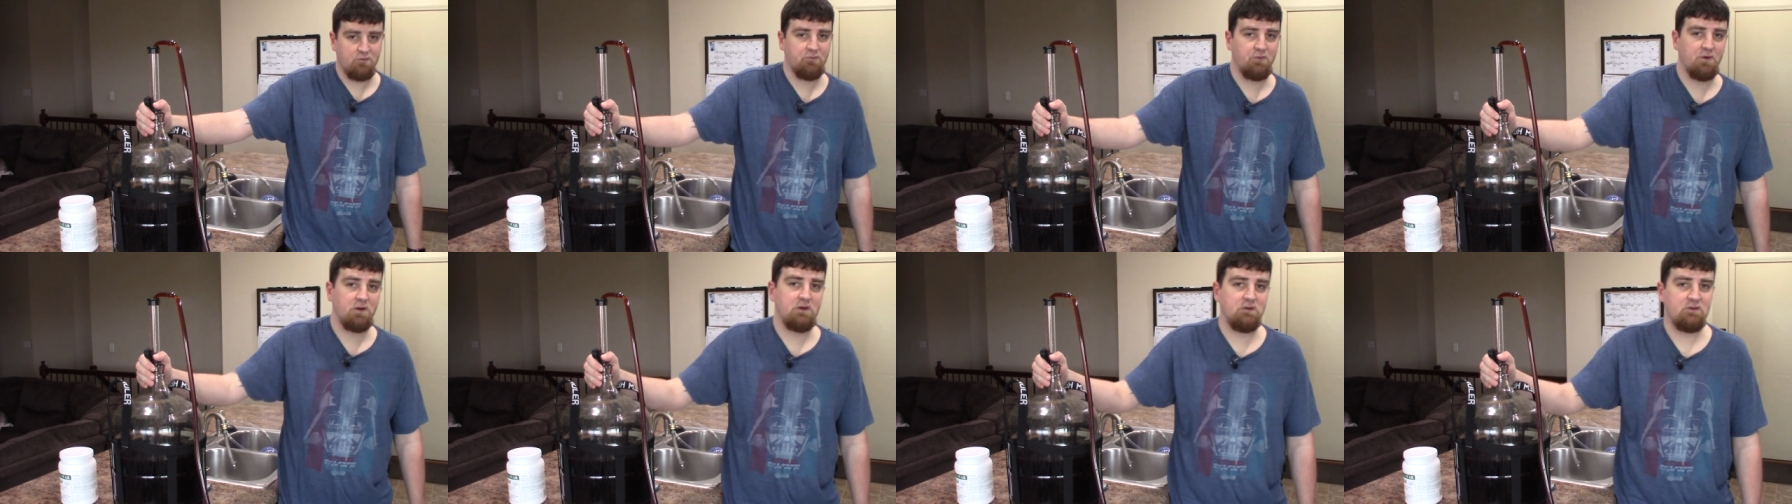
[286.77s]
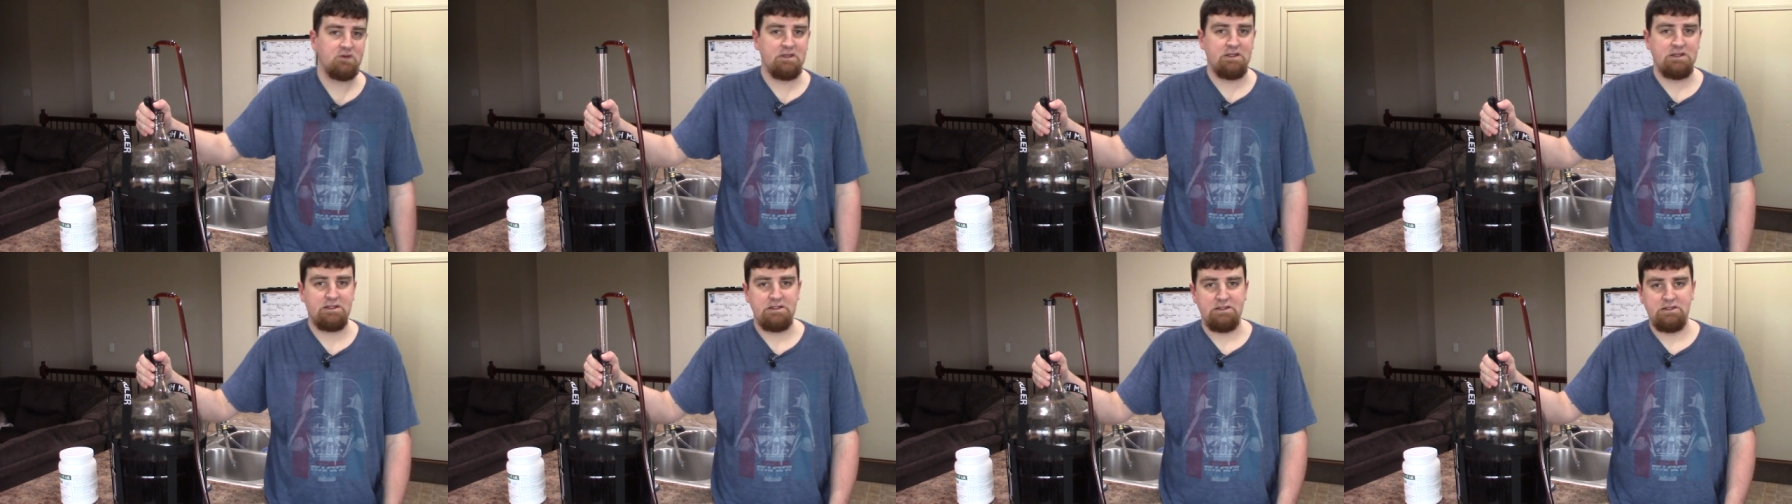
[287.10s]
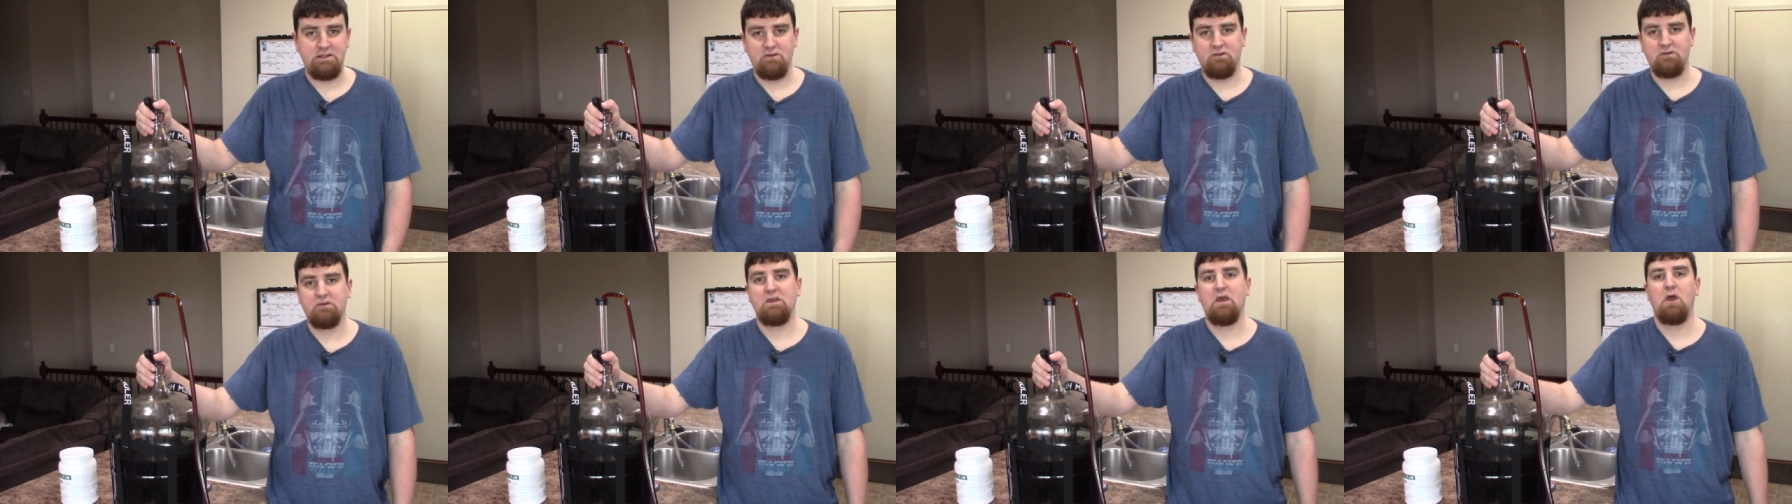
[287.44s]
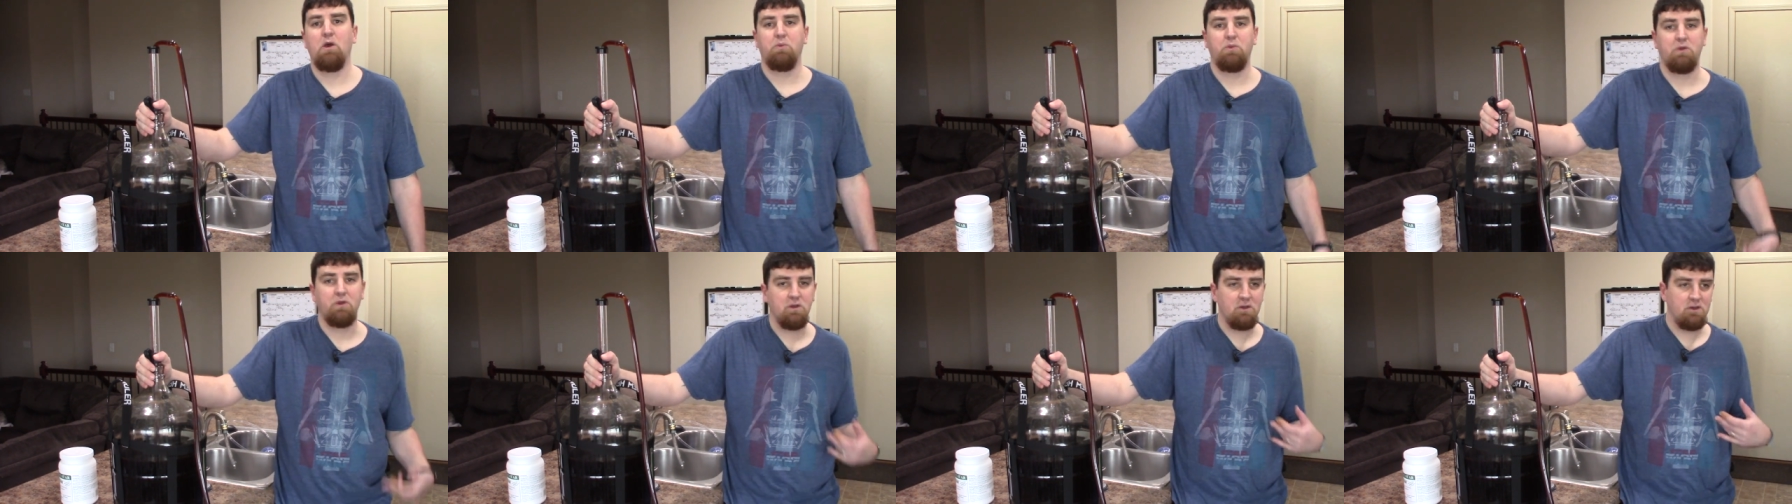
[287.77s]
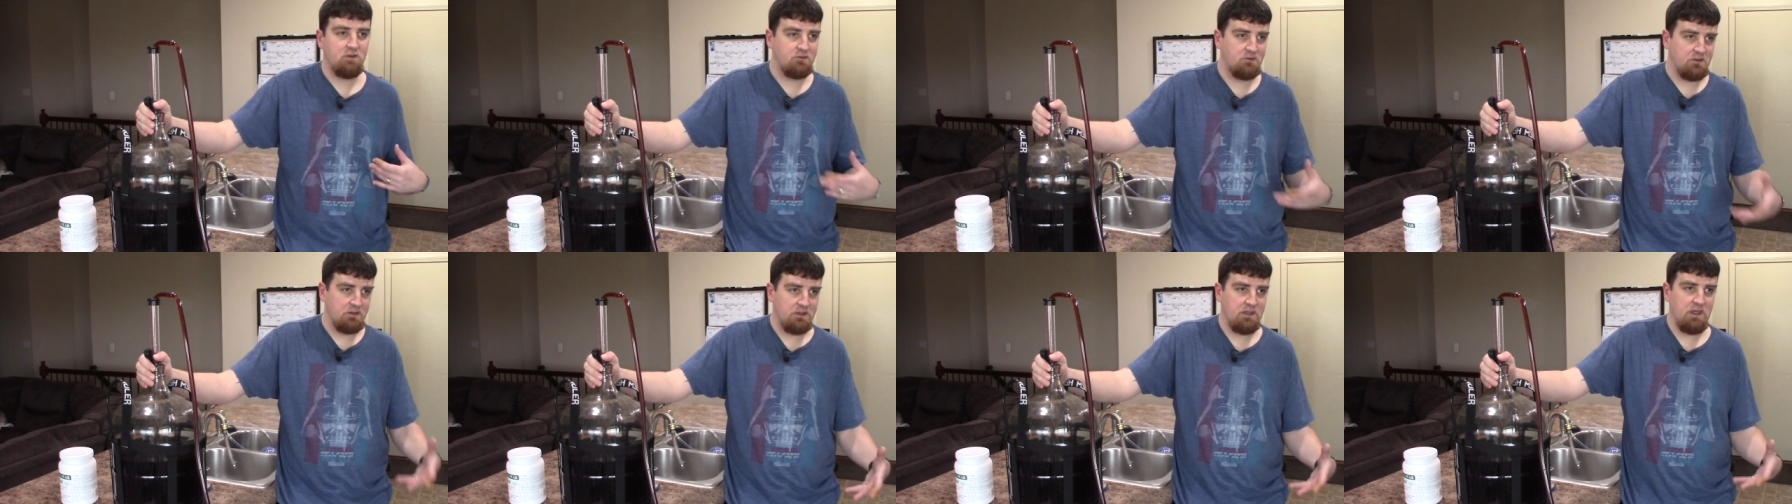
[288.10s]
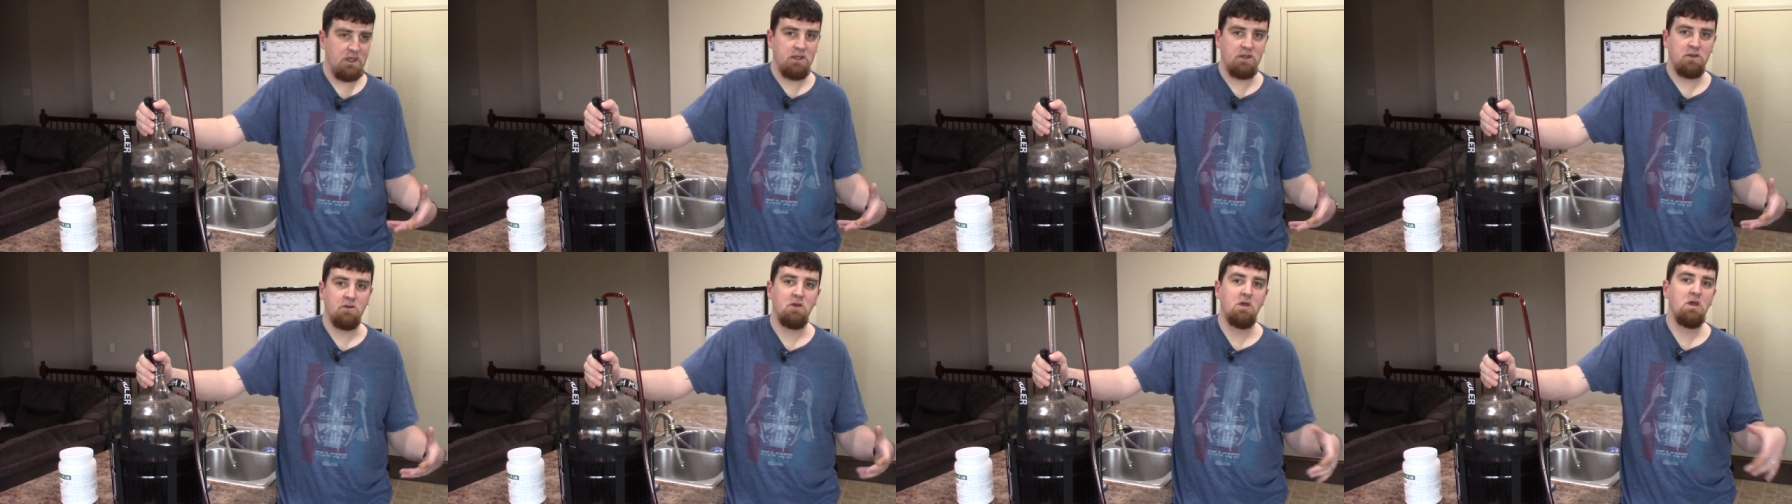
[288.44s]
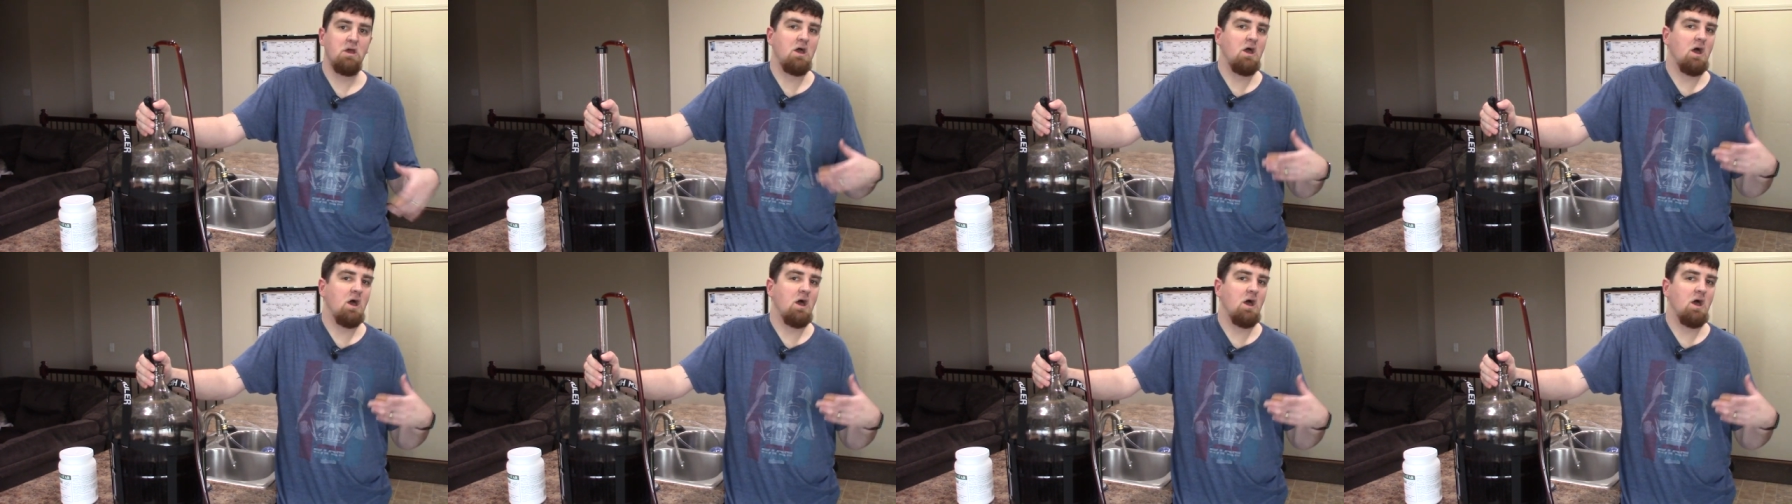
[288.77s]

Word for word: far as getting the yeast out because again